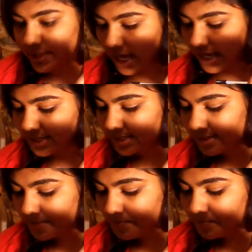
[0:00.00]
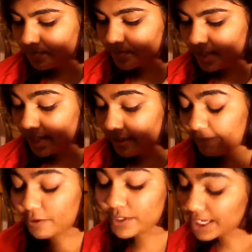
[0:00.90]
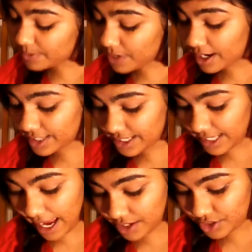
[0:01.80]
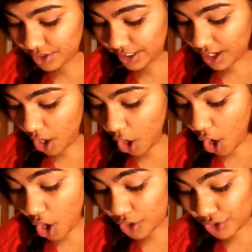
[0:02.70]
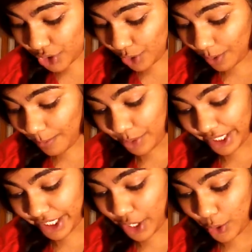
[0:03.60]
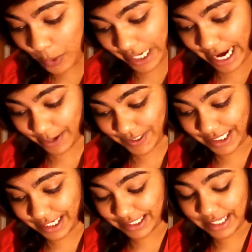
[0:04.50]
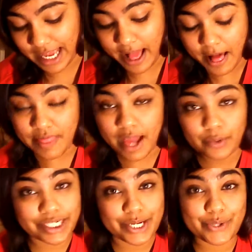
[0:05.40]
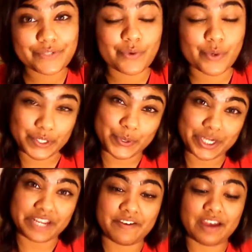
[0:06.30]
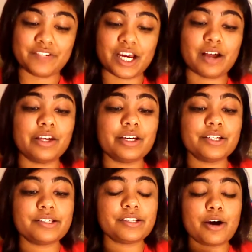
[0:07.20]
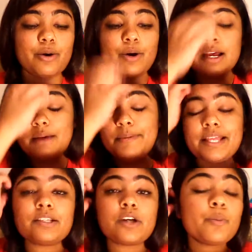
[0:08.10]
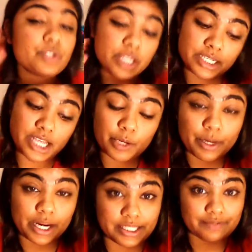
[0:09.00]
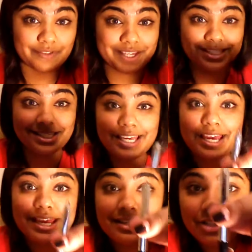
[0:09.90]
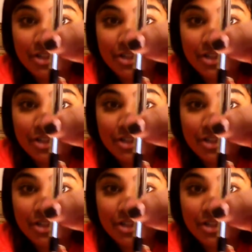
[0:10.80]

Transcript: size, and the full-size product is actually also 0.01 ounces, and that retails for $25. So that's almost the entire price of this kit, and